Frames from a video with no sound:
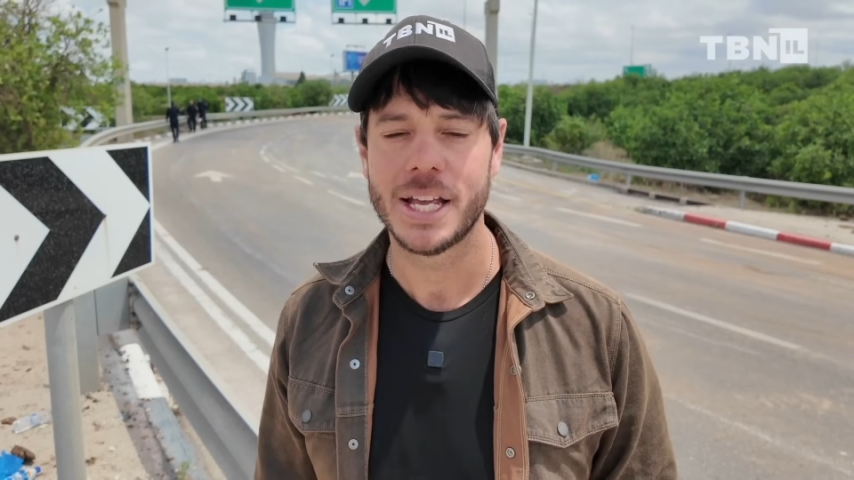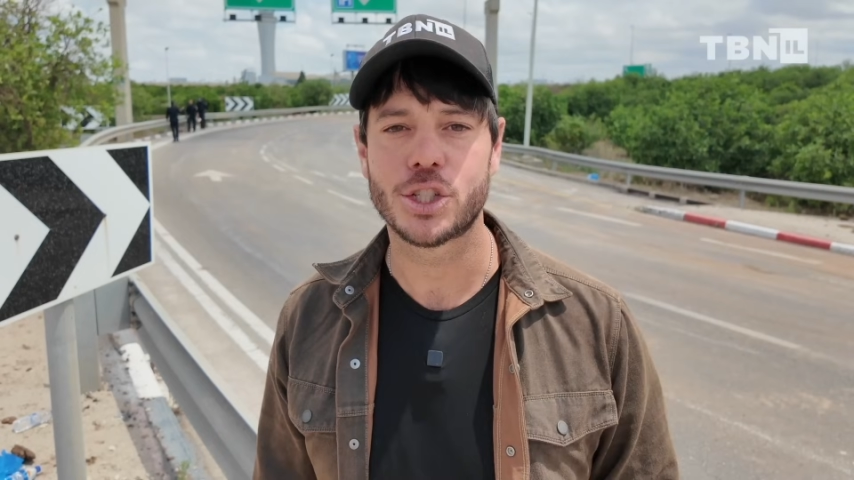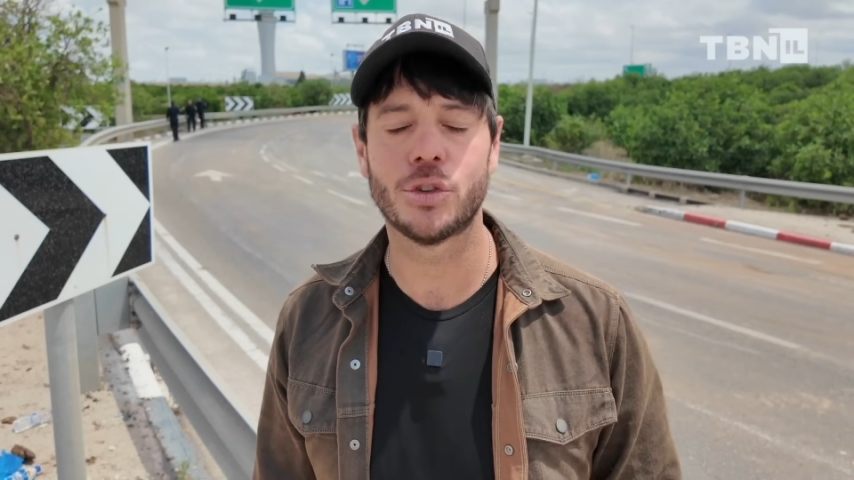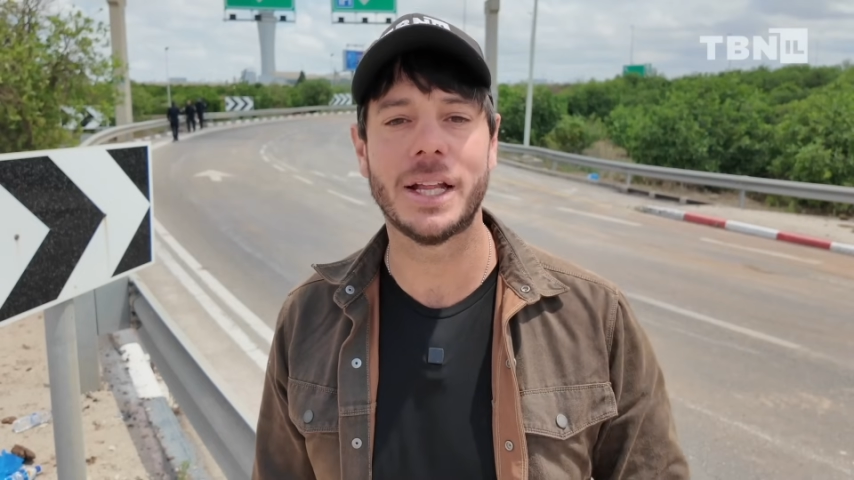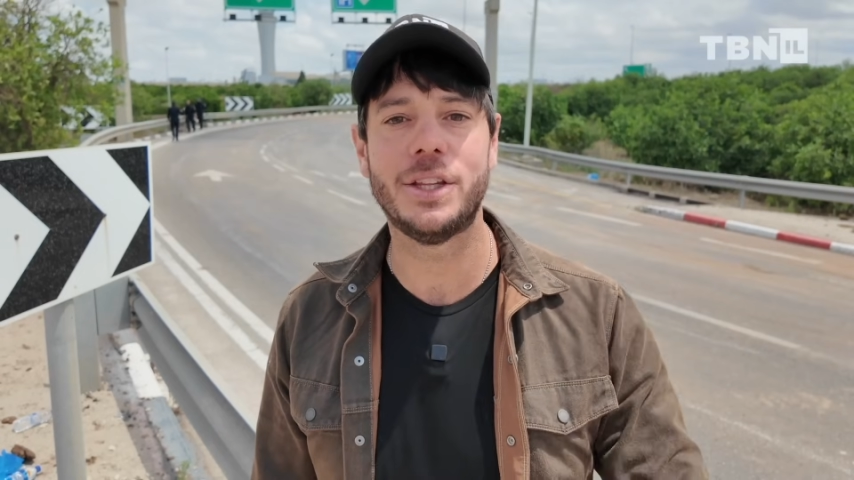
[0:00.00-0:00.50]

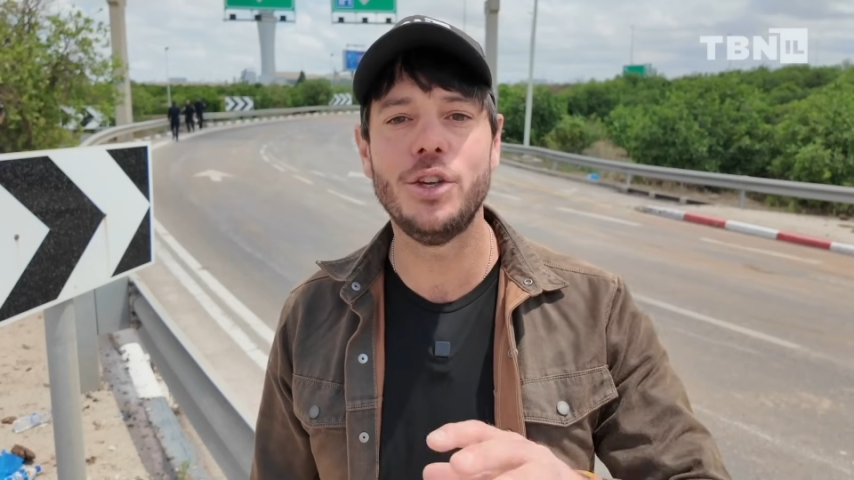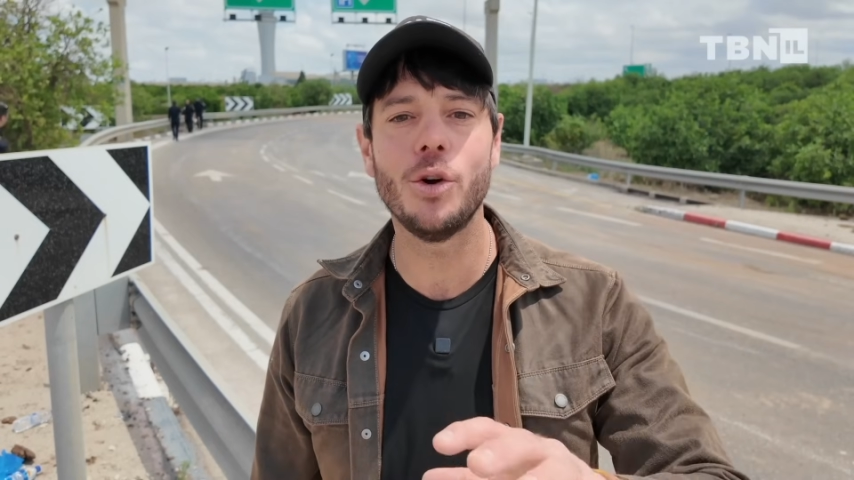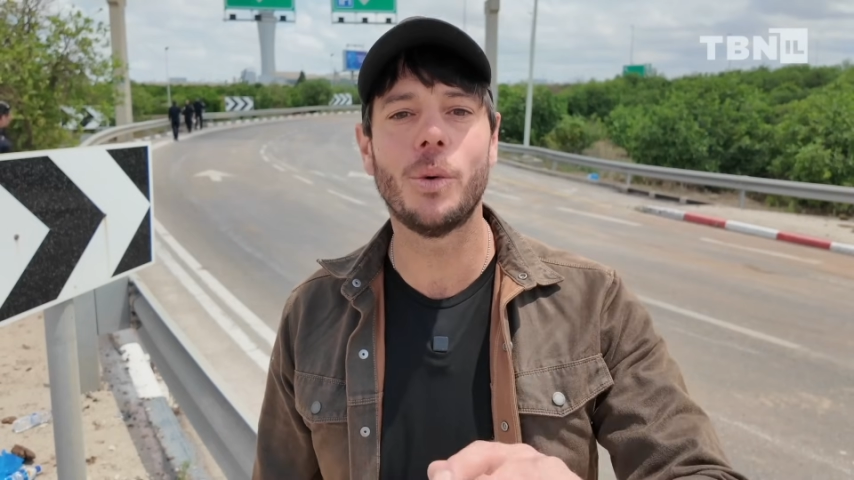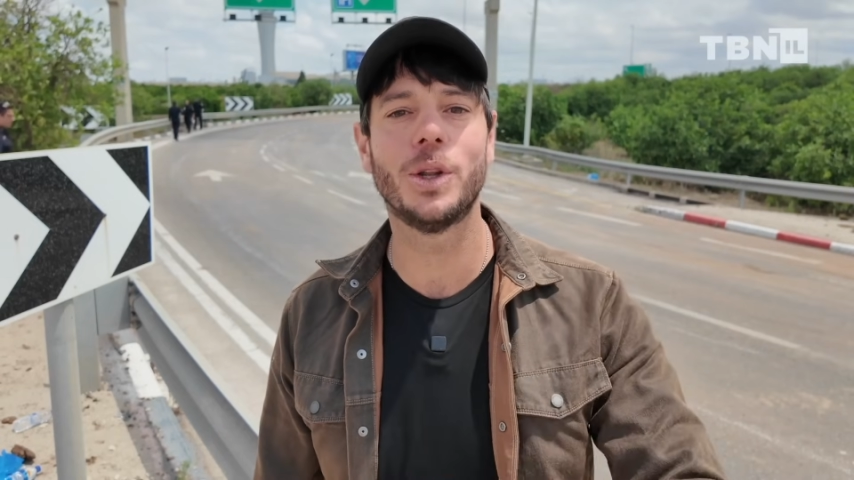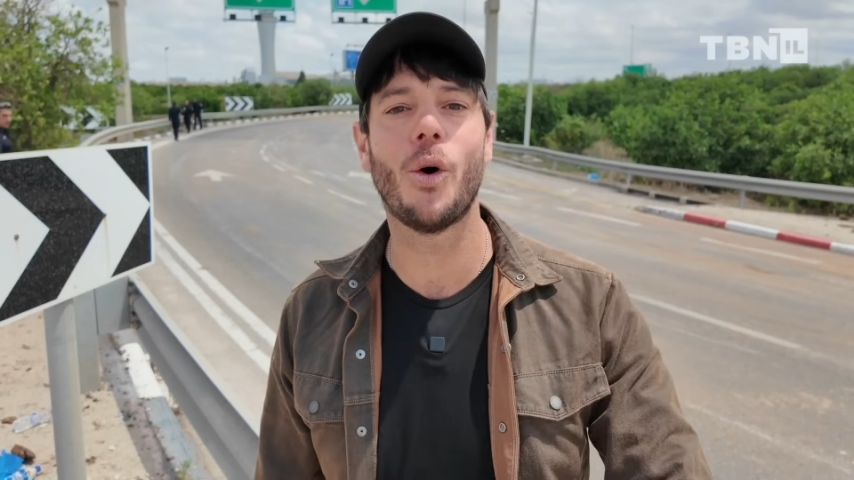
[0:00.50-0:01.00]
so that you
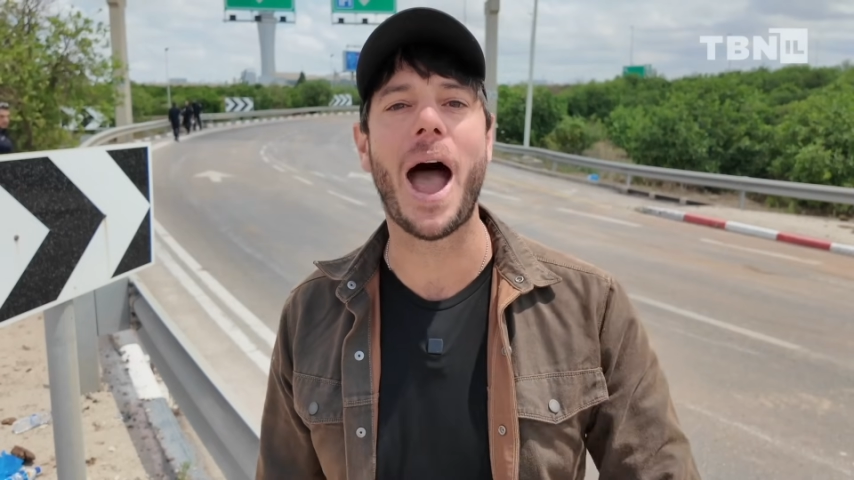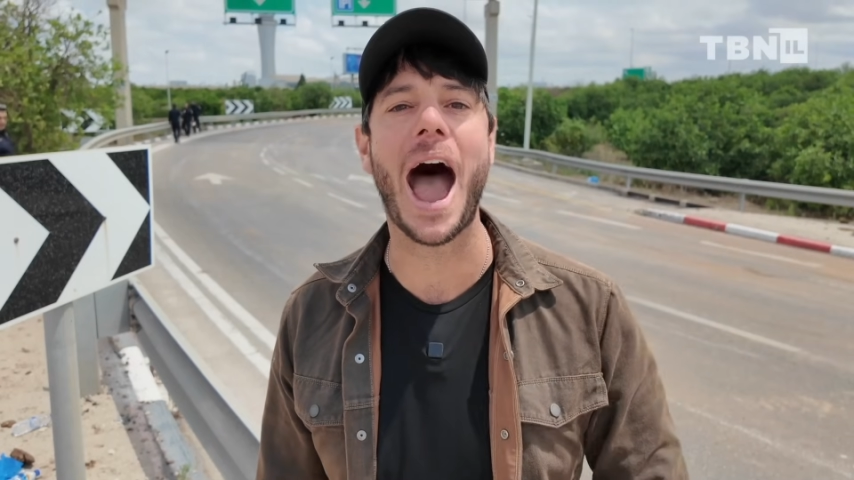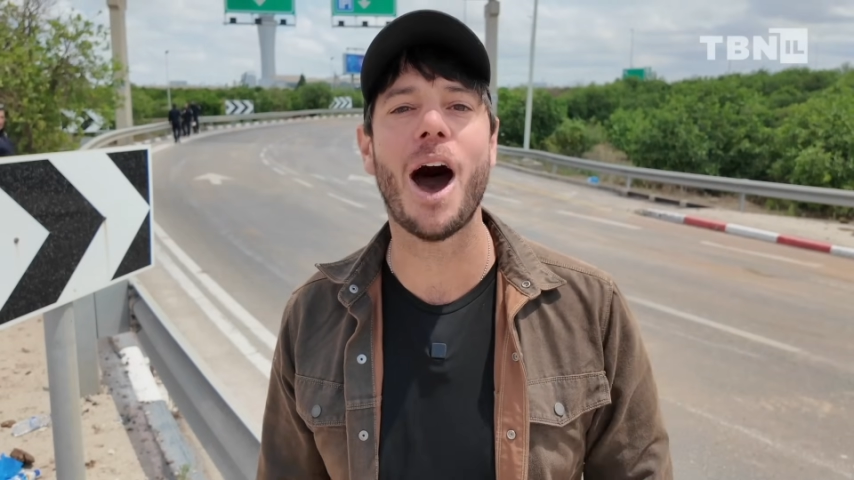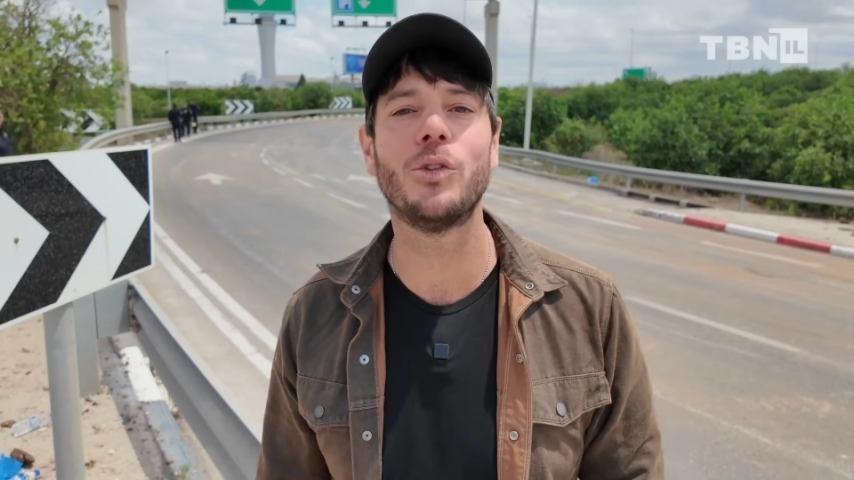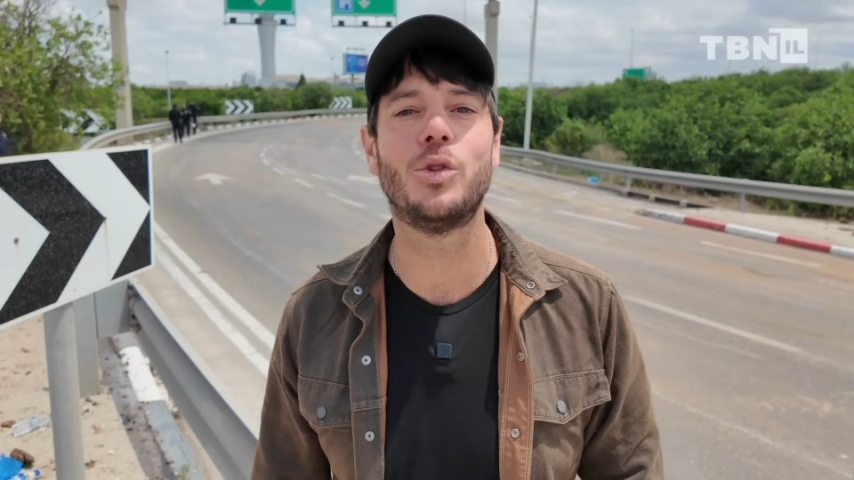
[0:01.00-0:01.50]
will know
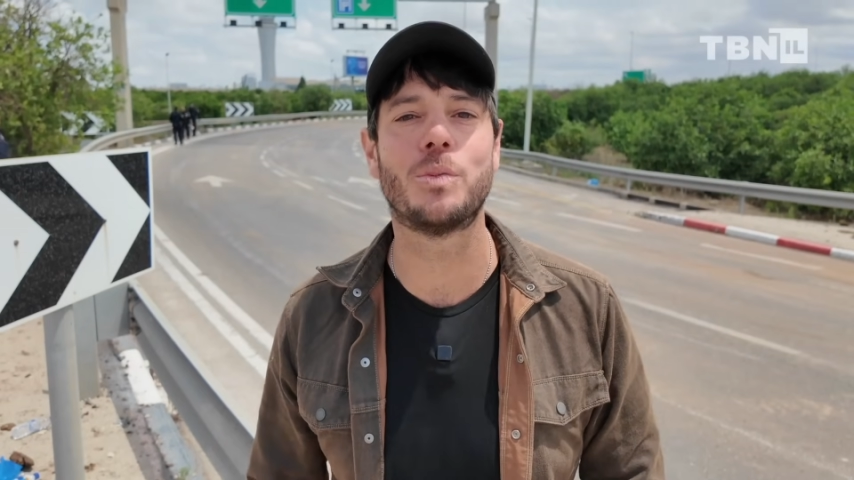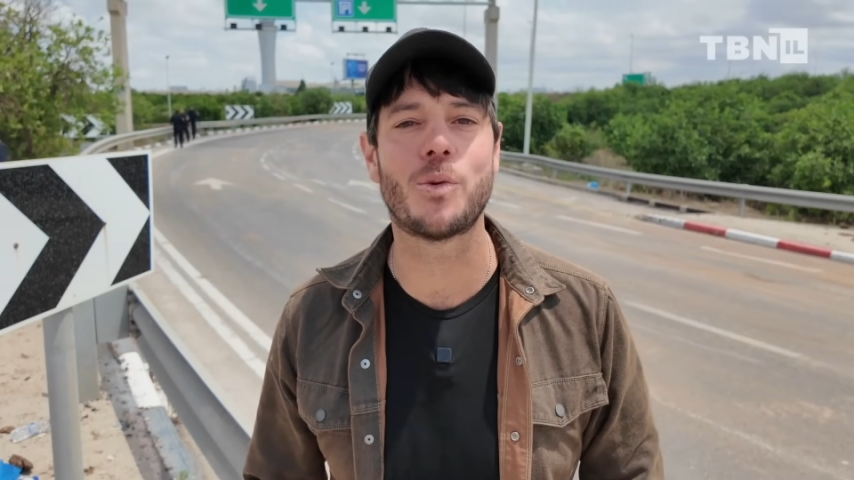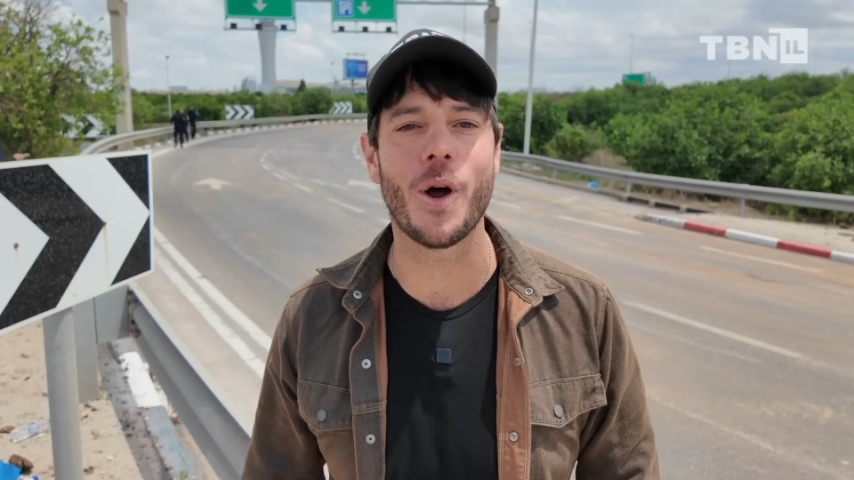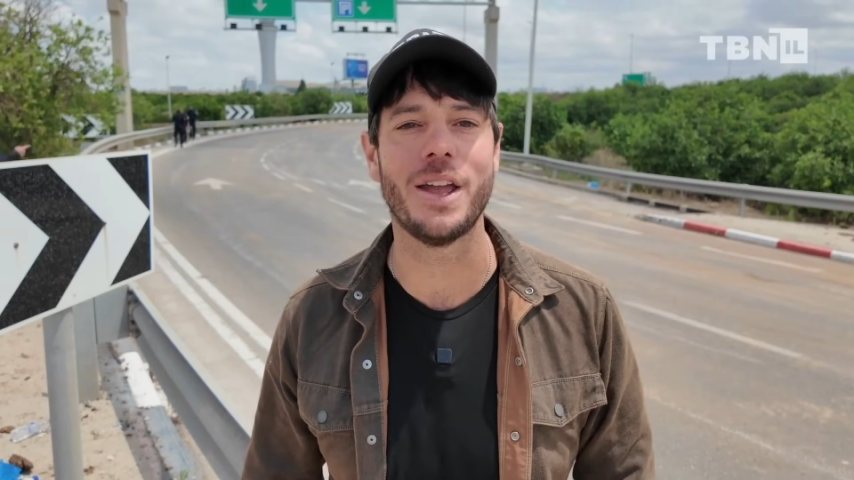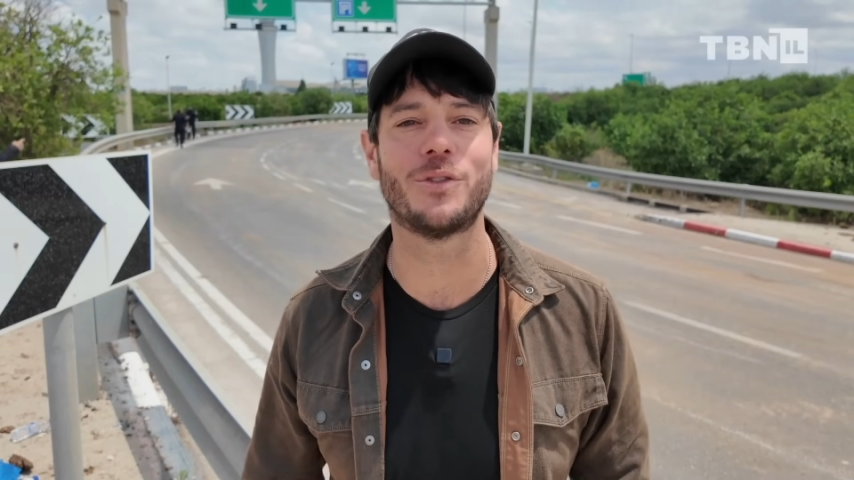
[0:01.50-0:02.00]
how to pray